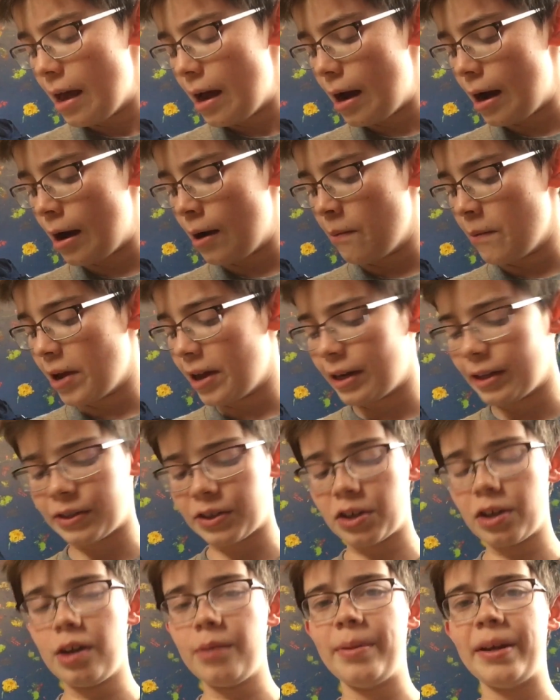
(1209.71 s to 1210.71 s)
And it's
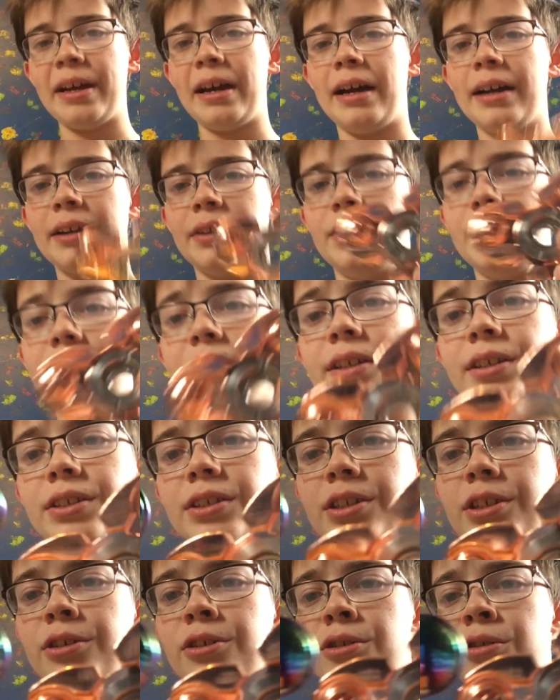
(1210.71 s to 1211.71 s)
going to be out of these
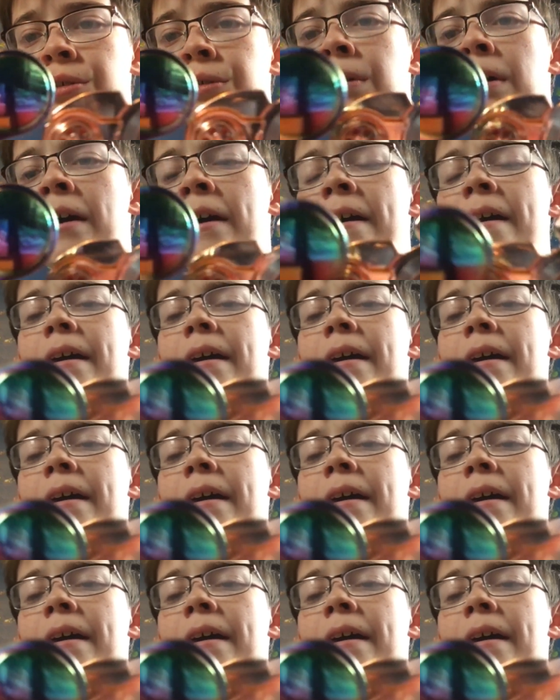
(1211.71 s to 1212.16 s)
two.